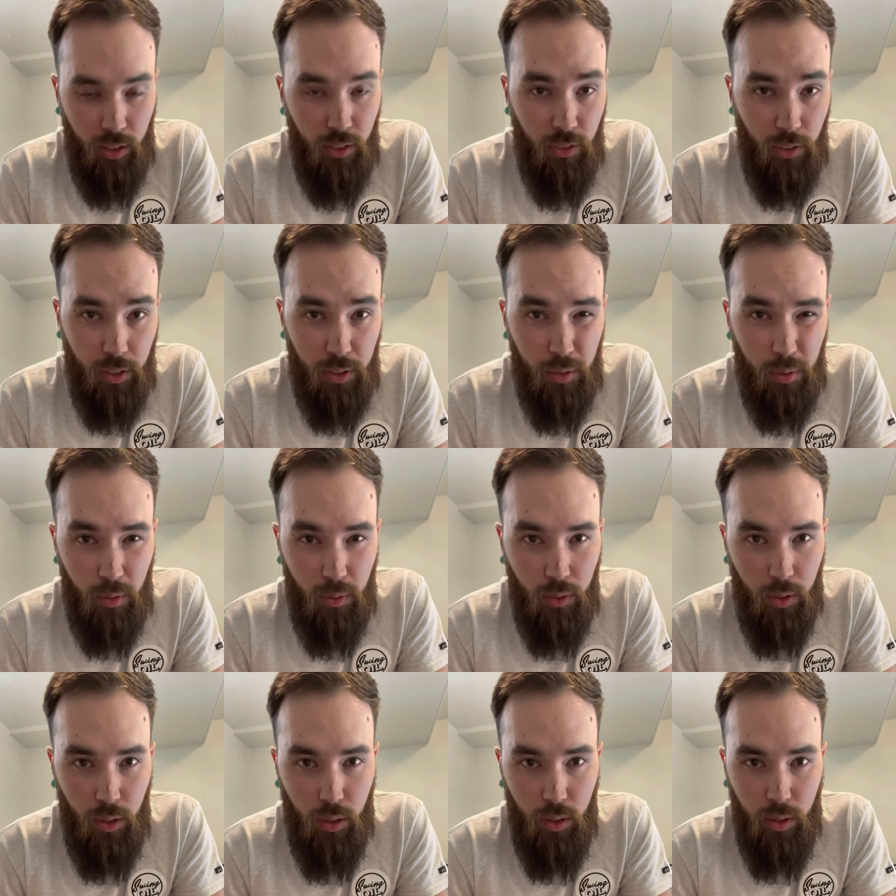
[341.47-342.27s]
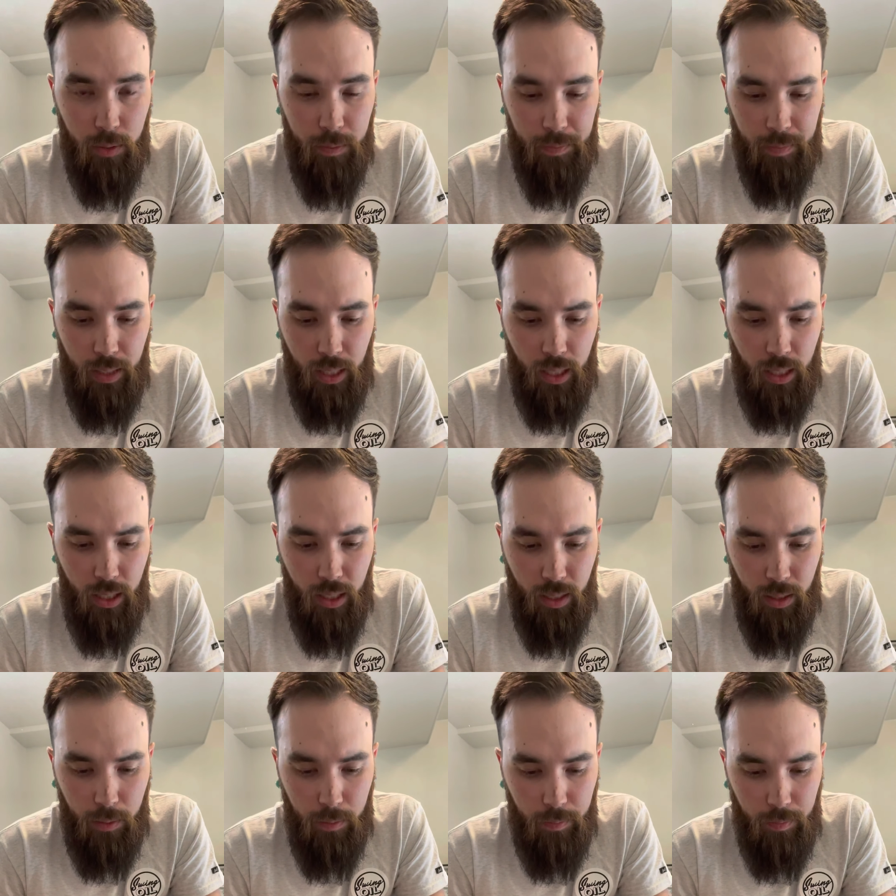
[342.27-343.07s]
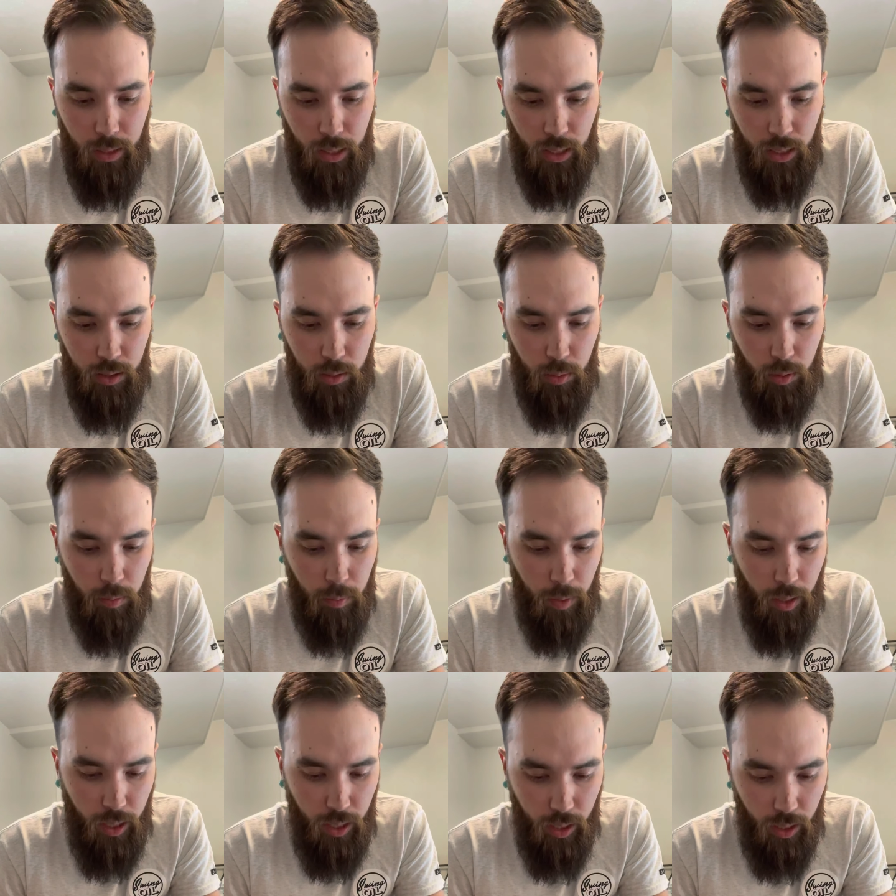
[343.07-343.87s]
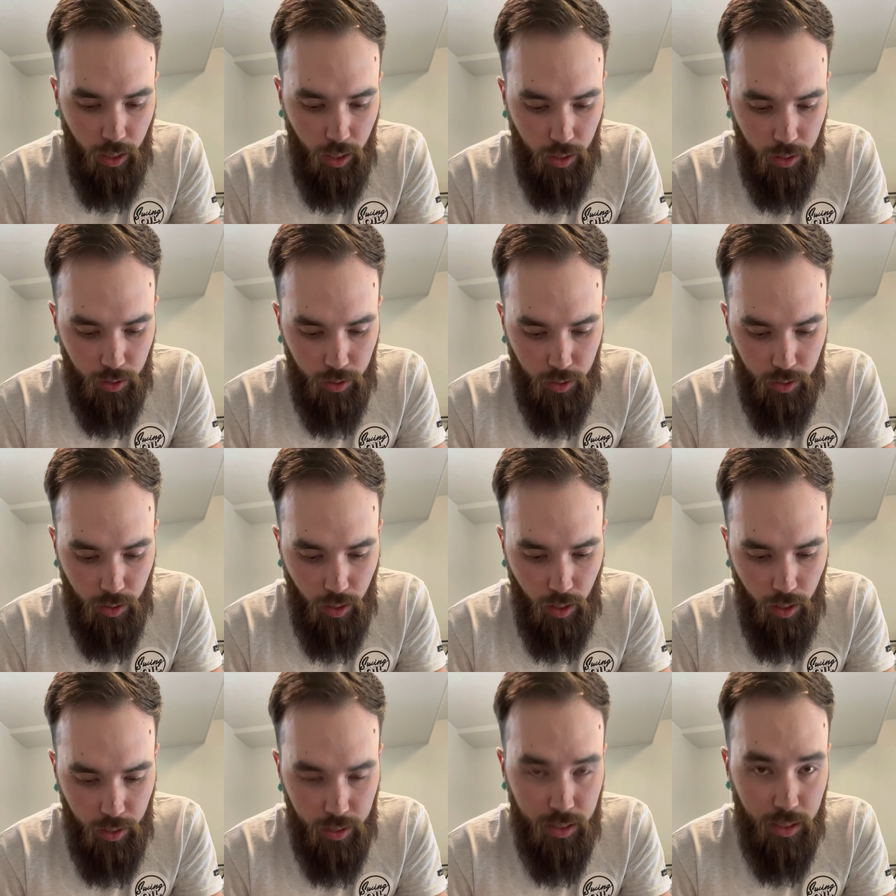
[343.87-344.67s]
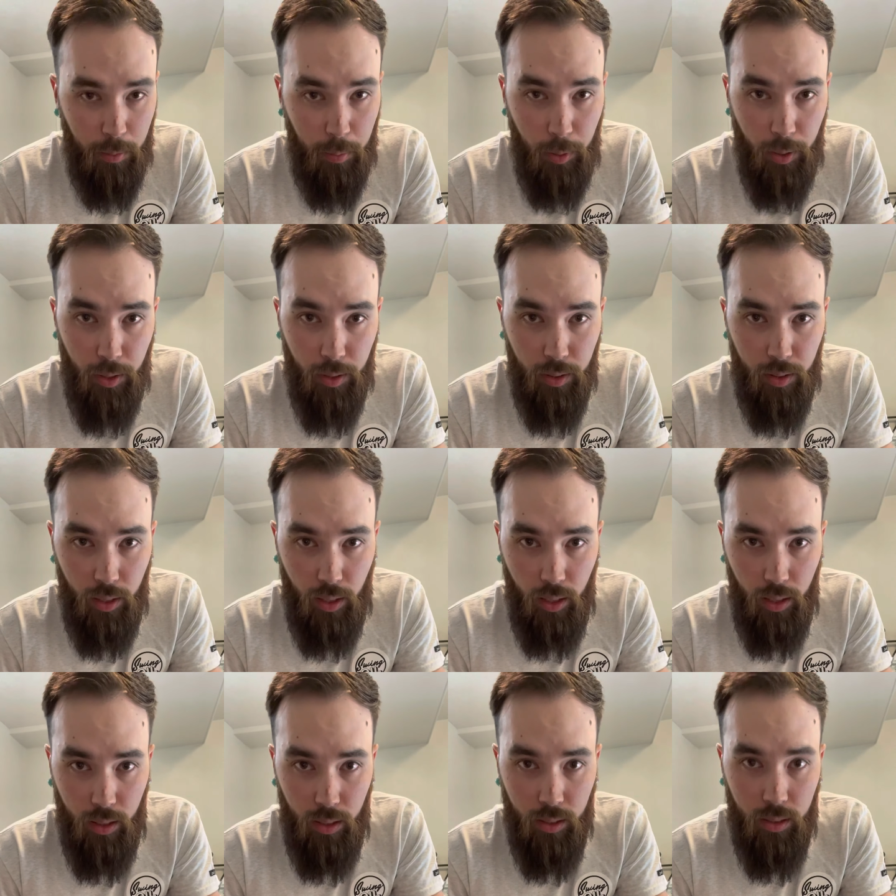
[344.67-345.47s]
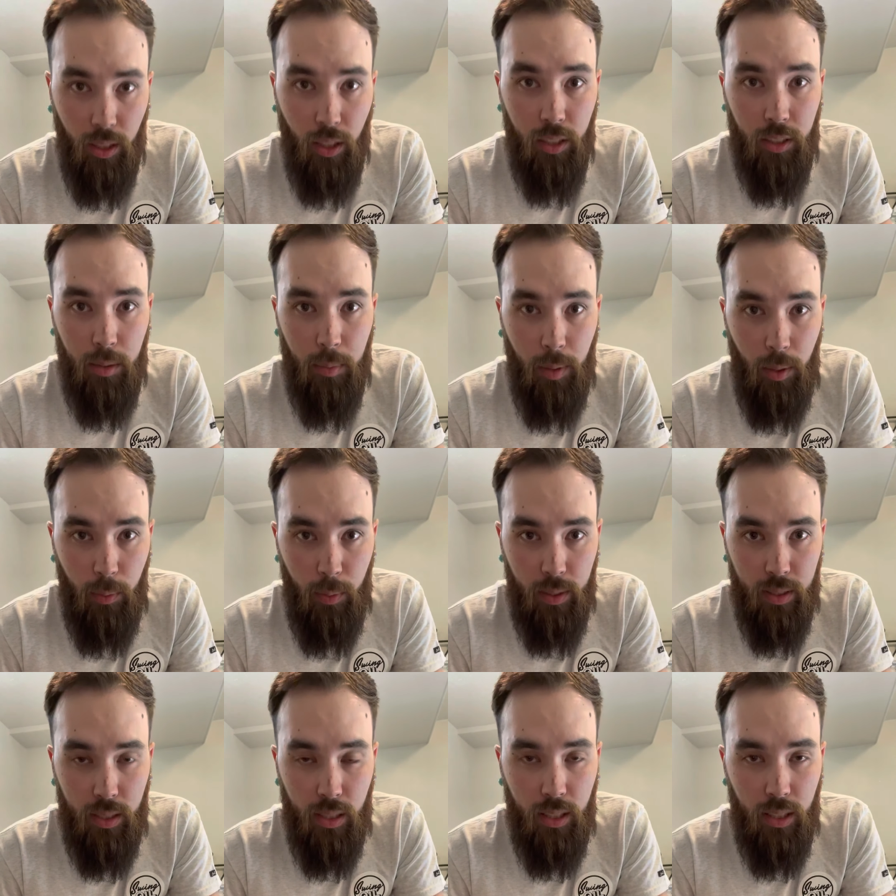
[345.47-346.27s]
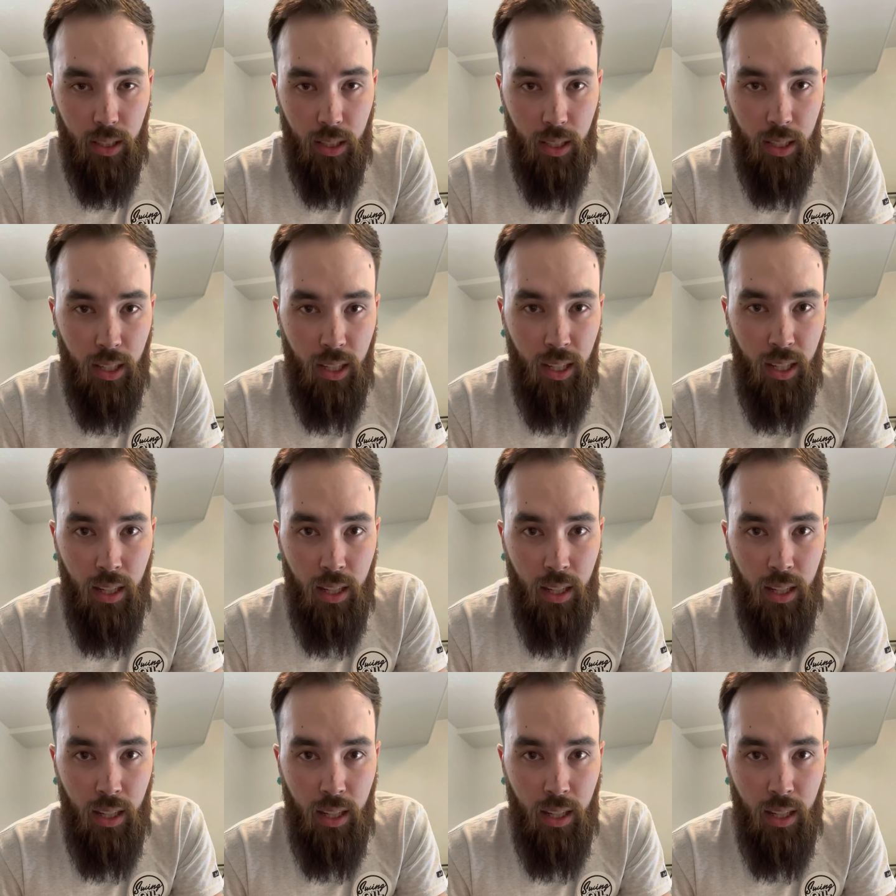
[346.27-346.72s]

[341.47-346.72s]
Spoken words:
first review. At least with my other Odyssey putter that I talked about recently.